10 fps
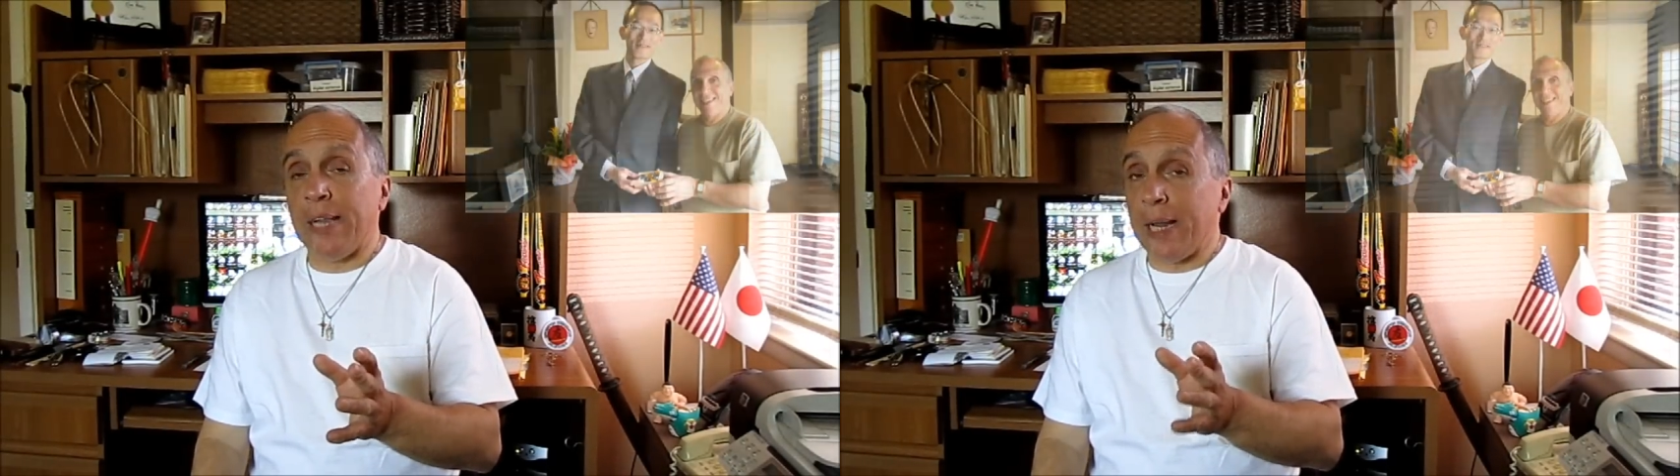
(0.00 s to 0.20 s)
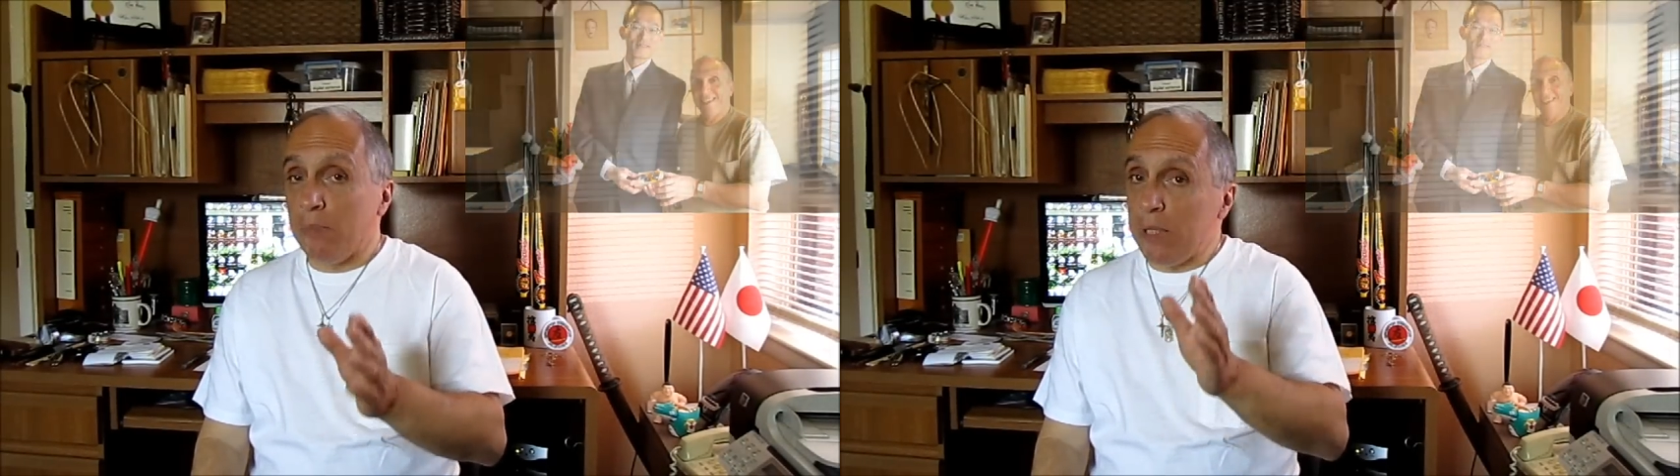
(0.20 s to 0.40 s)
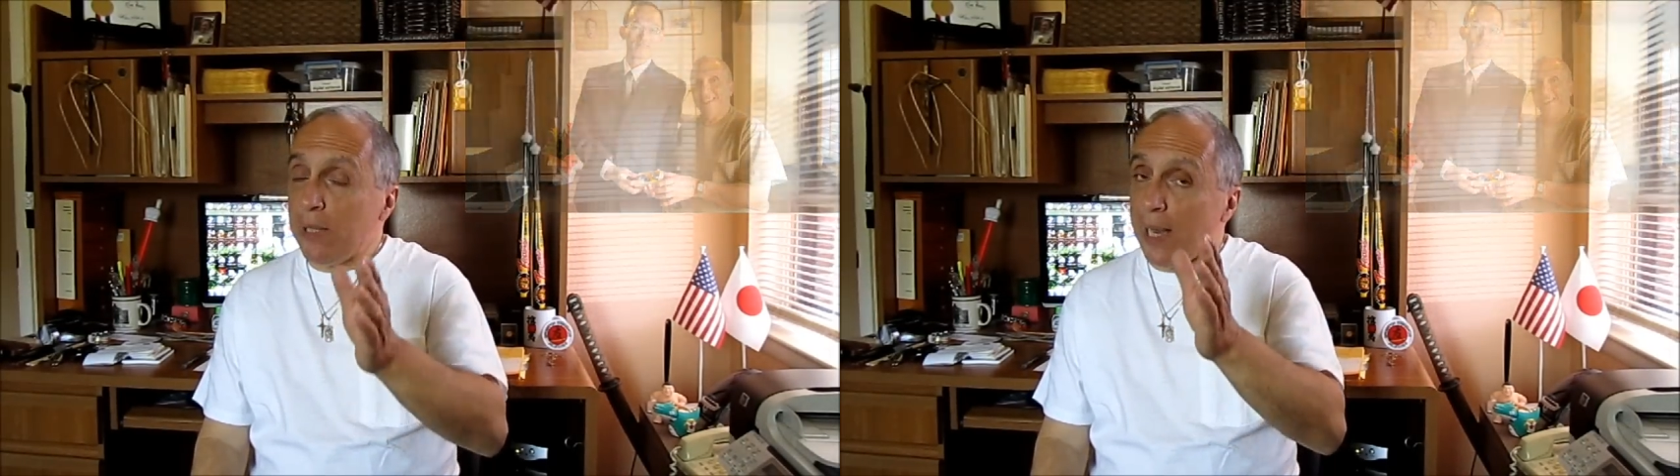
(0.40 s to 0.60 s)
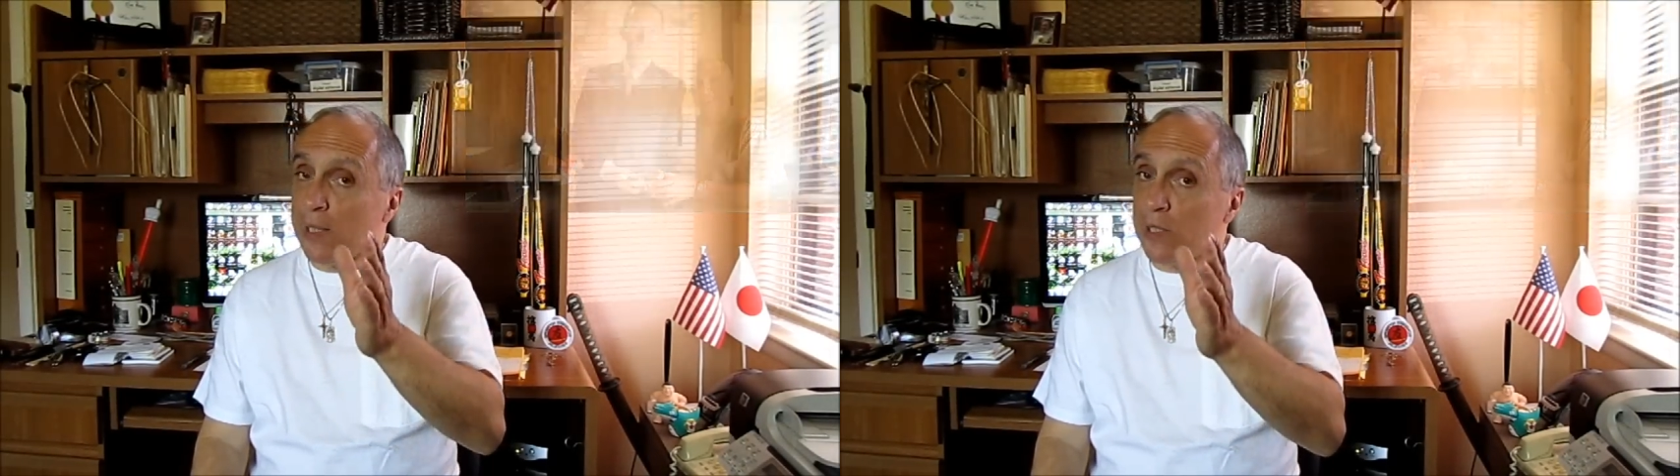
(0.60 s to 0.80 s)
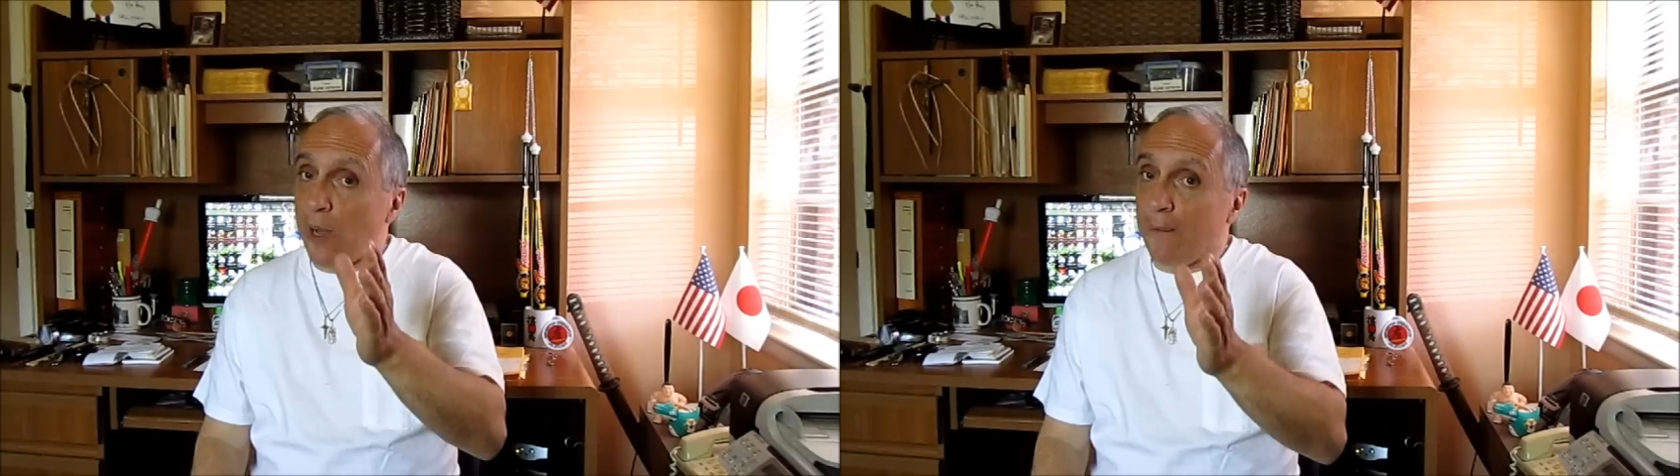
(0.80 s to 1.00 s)
Now, let me tell you
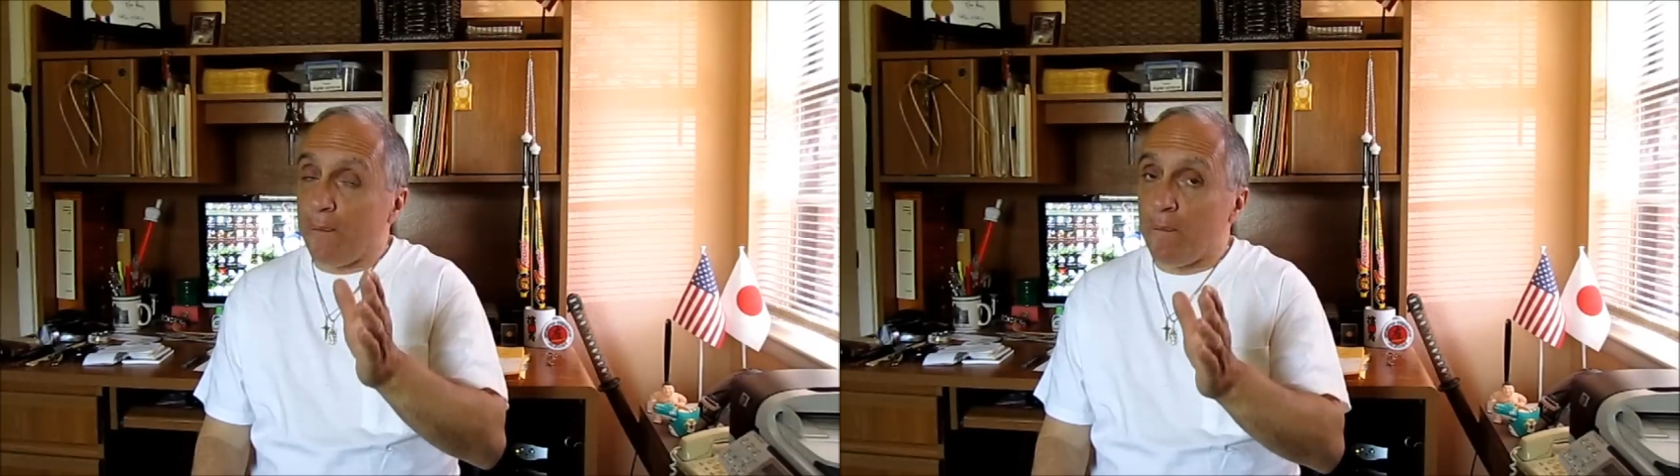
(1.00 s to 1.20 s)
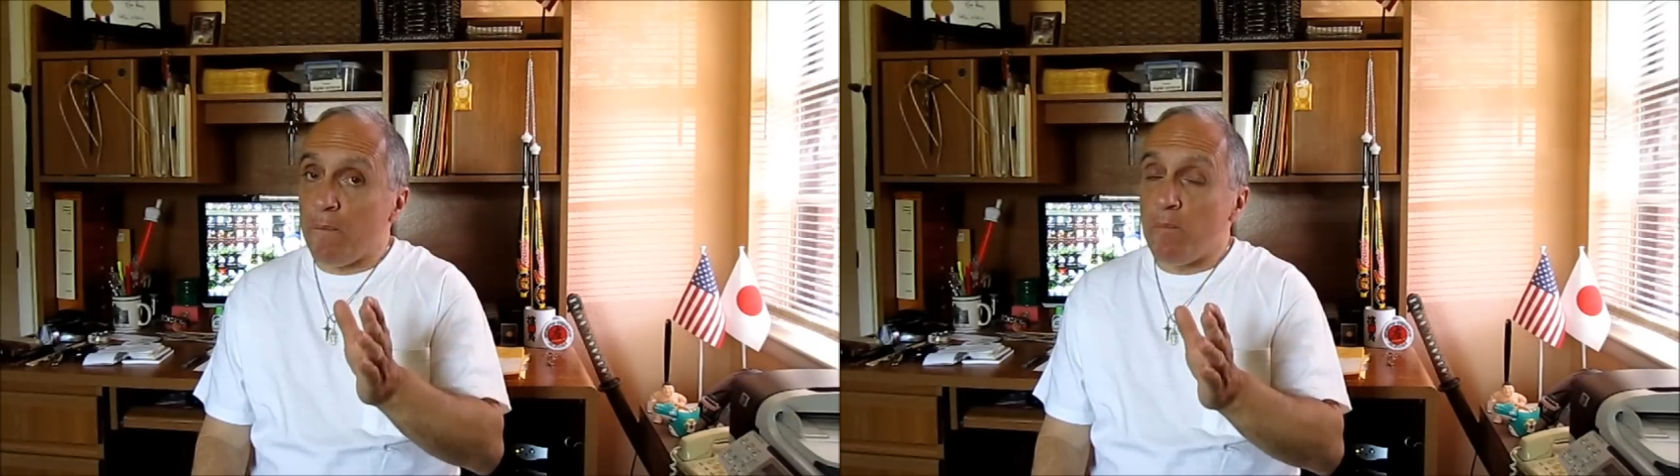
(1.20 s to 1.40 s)
something.